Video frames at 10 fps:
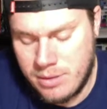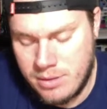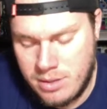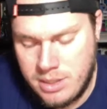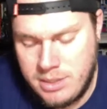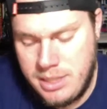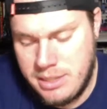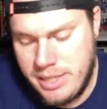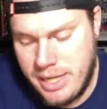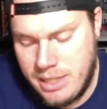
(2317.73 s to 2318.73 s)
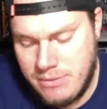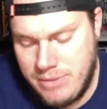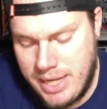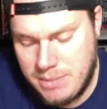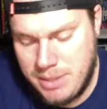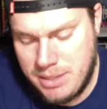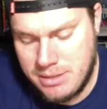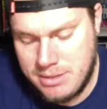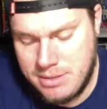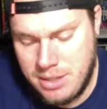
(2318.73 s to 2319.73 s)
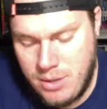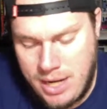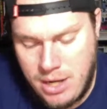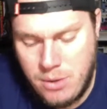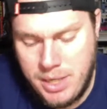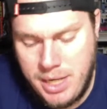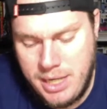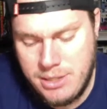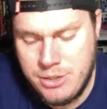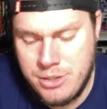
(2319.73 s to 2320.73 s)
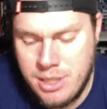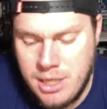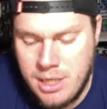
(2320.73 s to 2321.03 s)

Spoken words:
could tease the end of the X-Men's Krakoan age.